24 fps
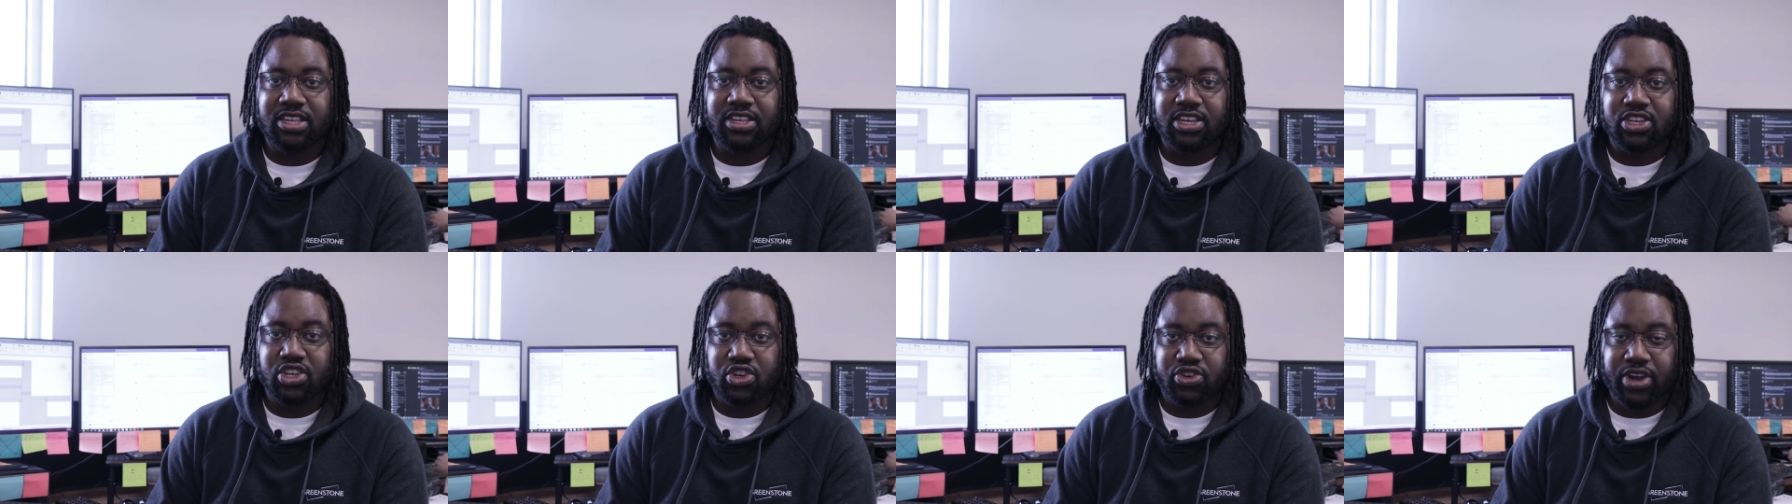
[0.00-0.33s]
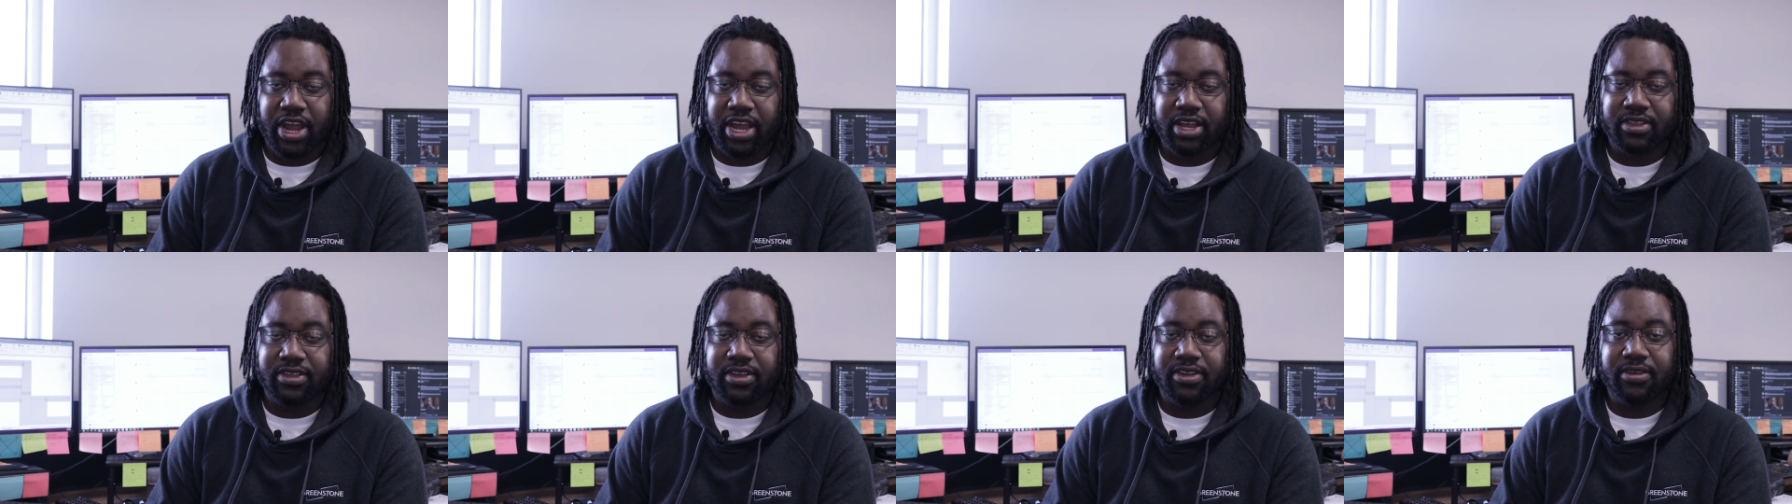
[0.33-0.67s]
is
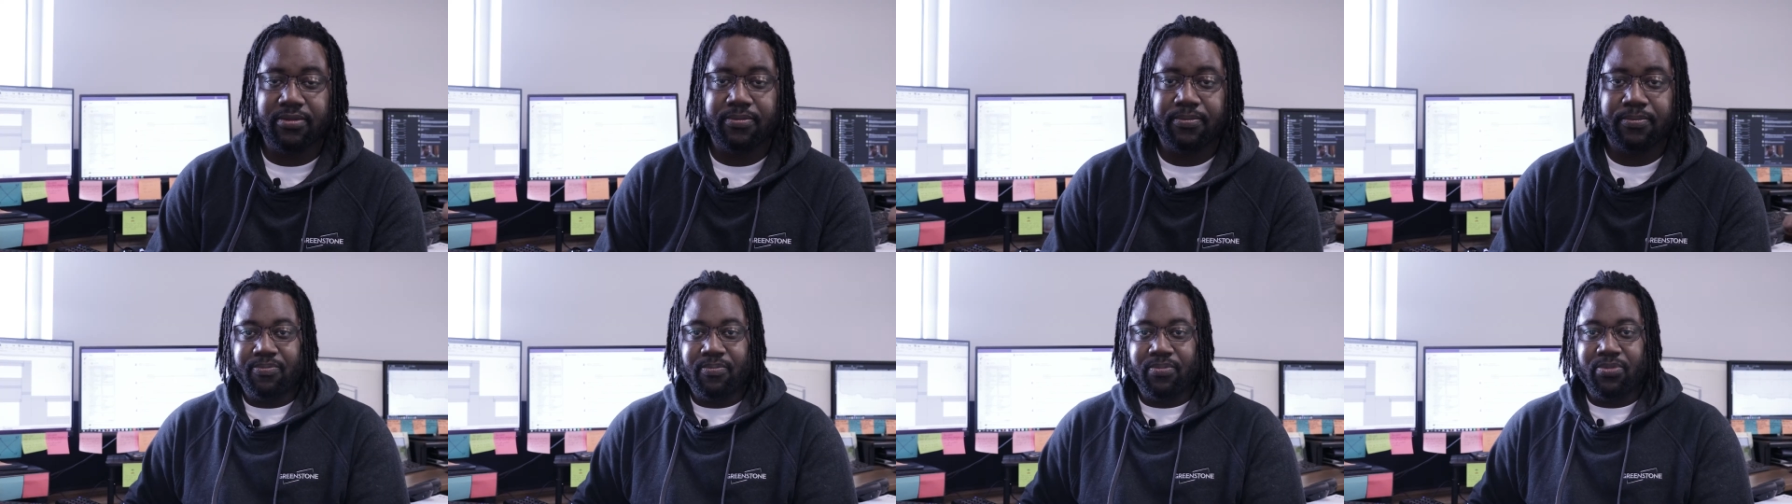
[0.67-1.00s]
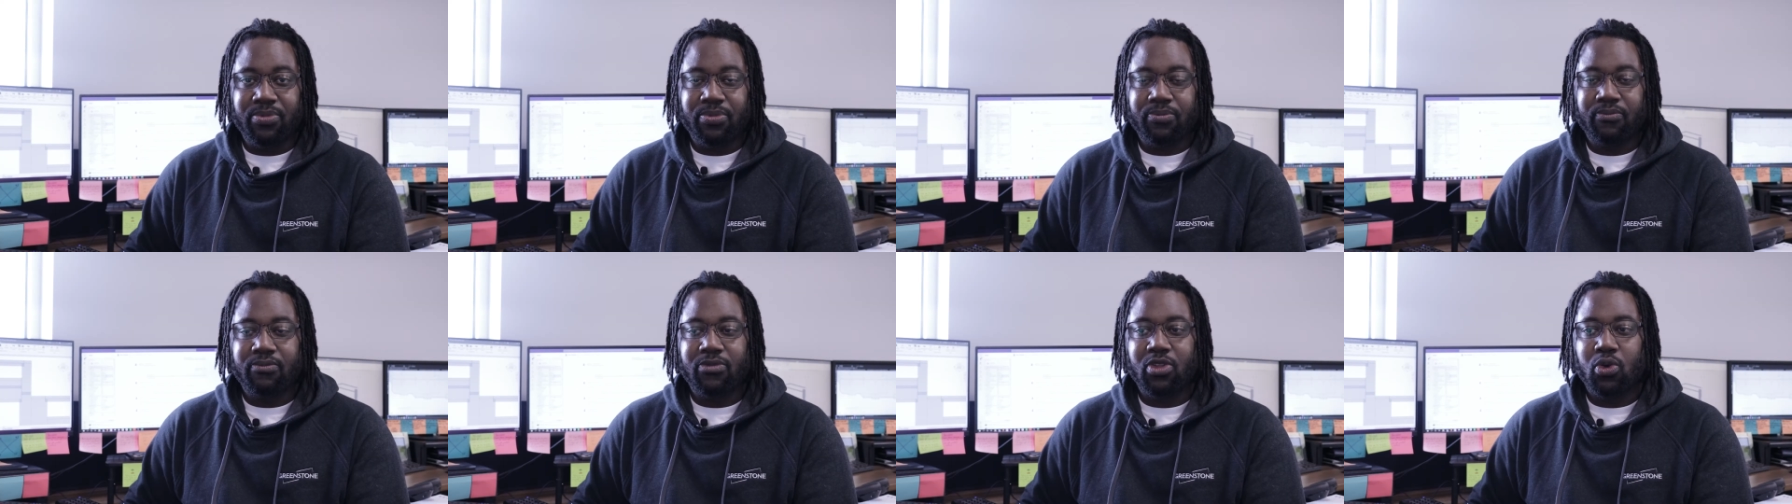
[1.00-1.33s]
extracted
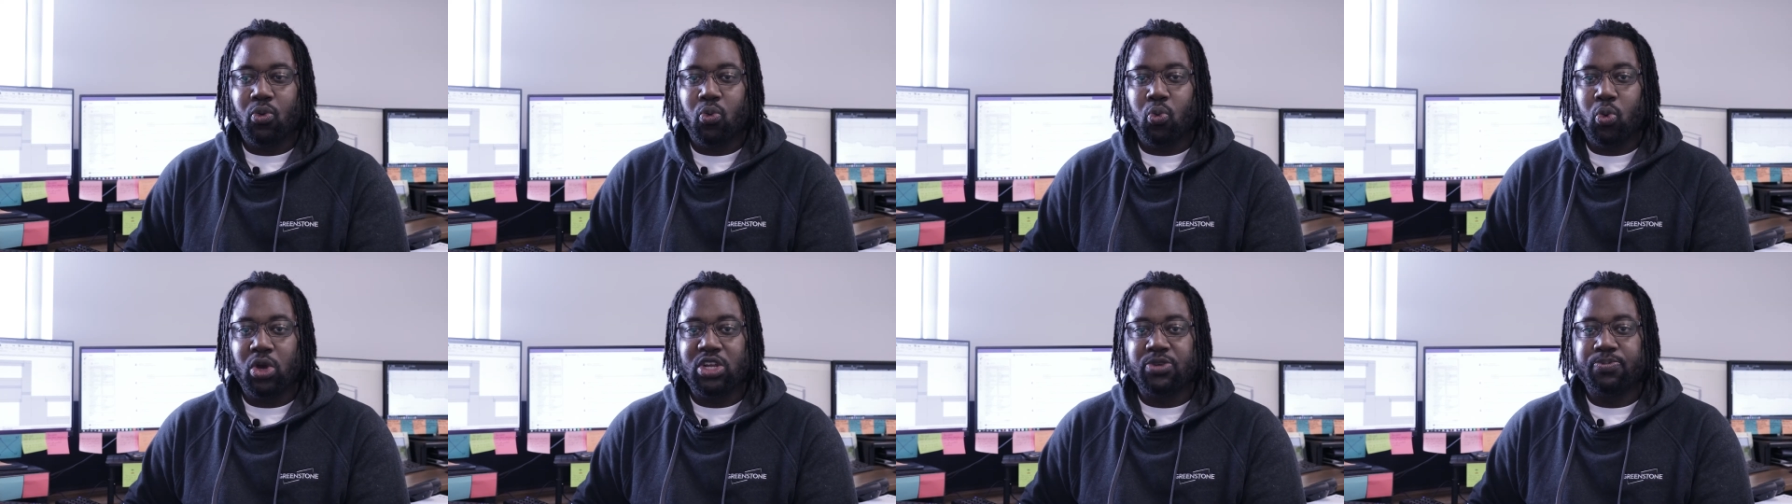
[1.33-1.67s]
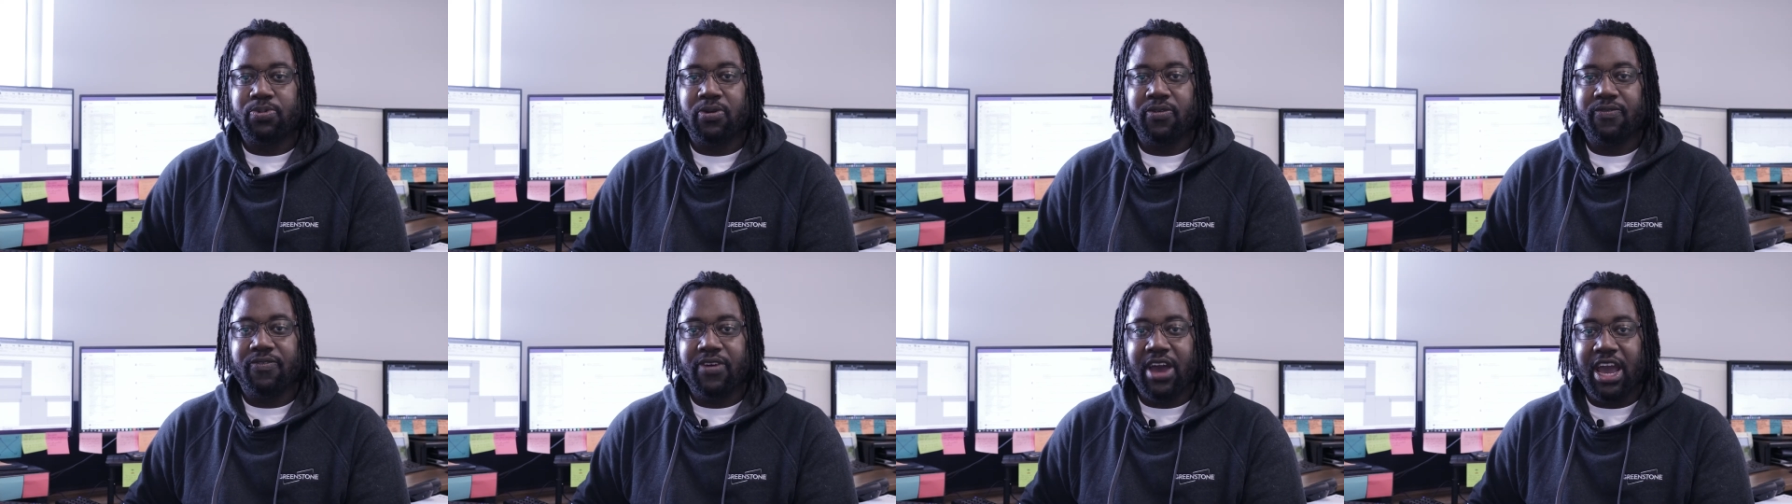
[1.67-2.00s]
which
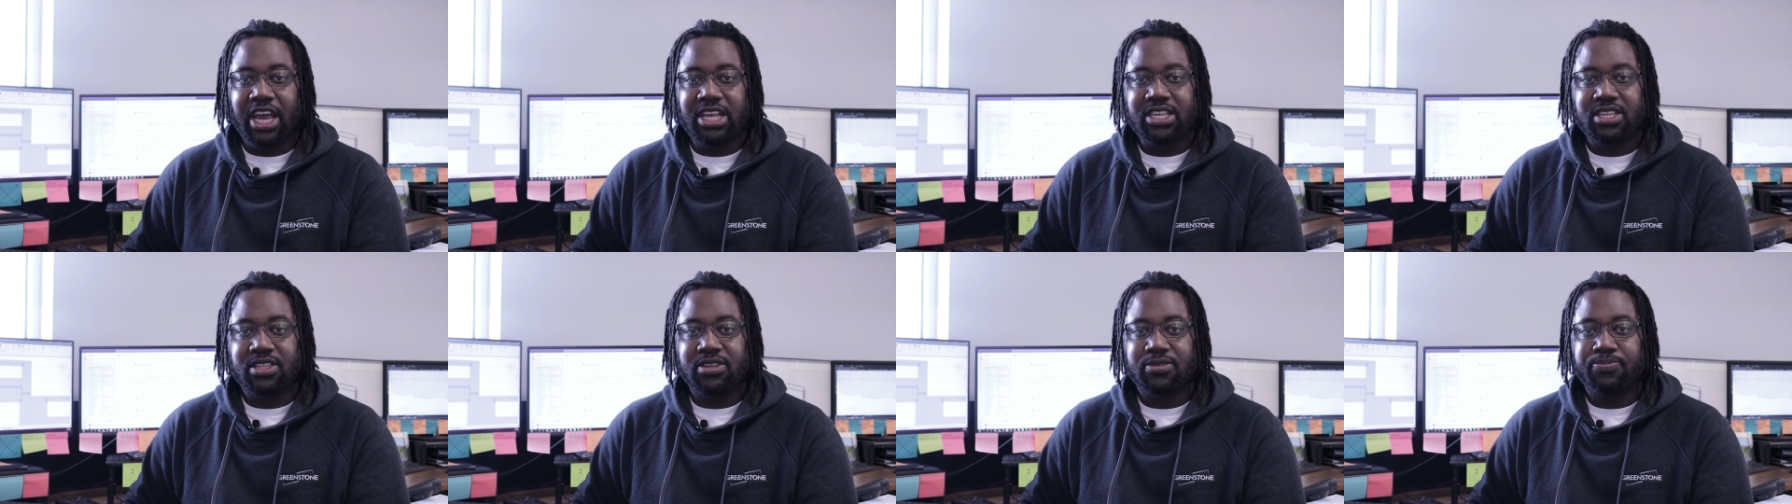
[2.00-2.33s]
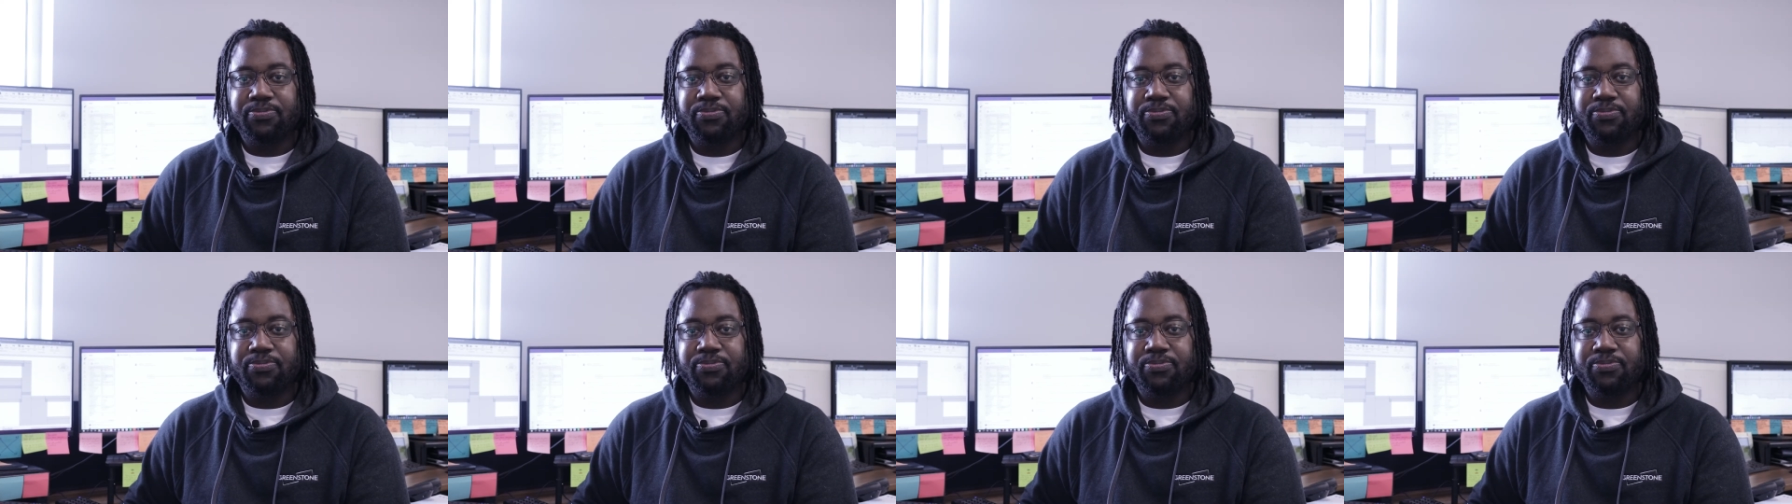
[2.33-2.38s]
provides the